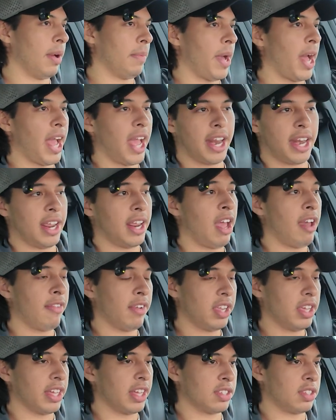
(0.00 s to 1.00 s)
I didn't have
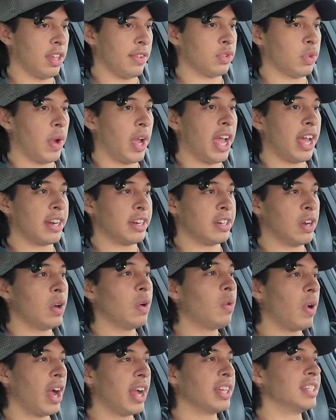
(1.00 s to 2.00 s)
any of that stuff. So I had
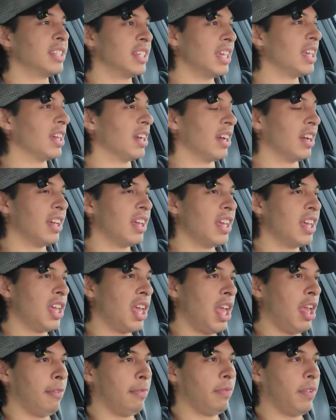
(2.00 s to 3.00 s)
no idea
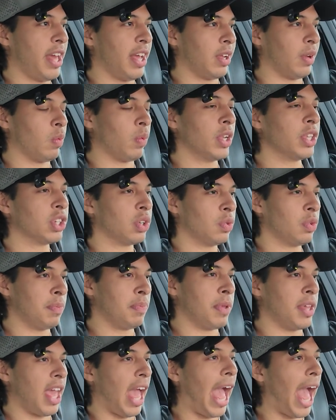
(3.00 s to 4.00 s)
if like winter would
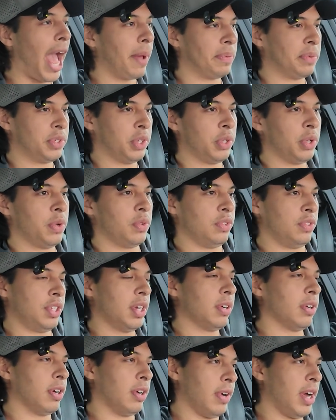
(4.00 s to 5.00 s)
be absolute
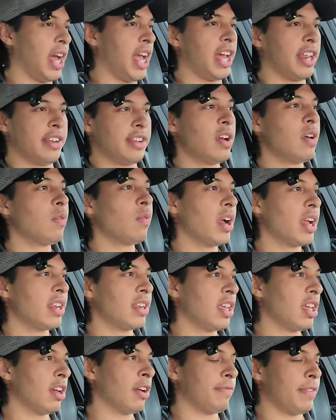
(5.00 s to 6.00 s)
zero. I had no
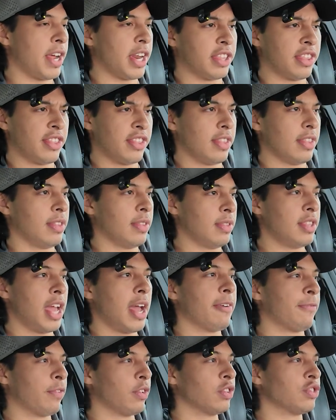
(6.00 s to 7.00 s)
idea if like
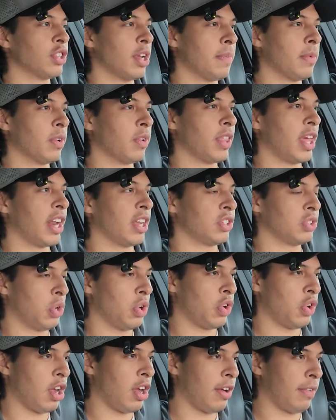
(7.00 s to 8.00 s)
that first summer that I
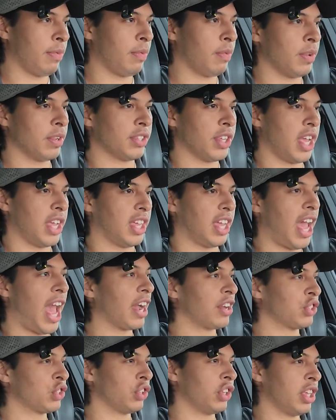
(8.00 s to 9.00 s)
started off was like
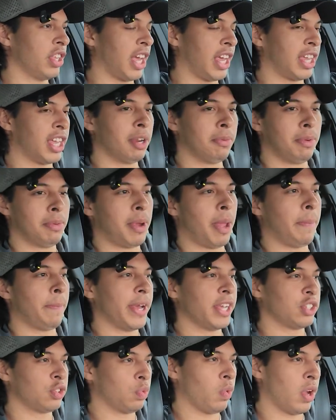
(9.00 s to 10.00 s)
actually like going to be my
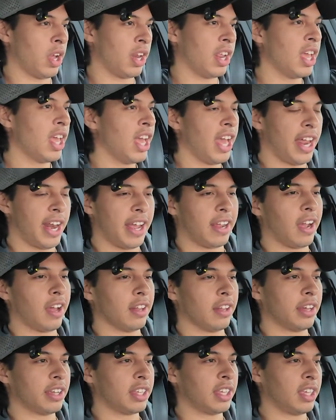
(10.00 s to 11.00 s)
best one, and I got
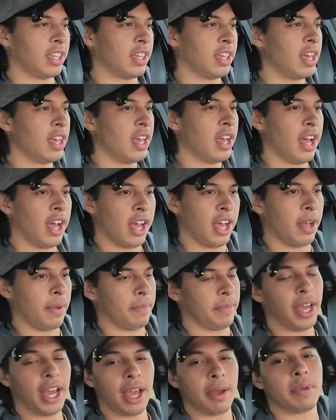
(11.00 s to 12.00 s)
lucky. I
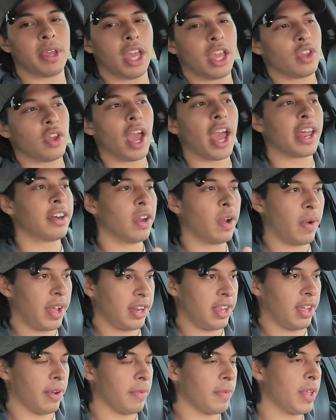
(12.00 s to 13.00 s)
had no
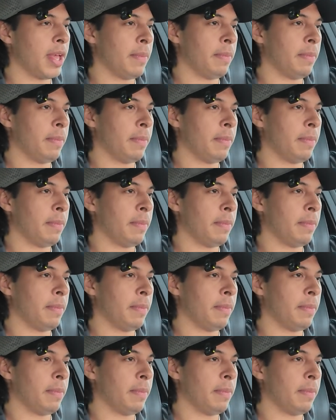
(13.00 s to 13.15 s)
idea.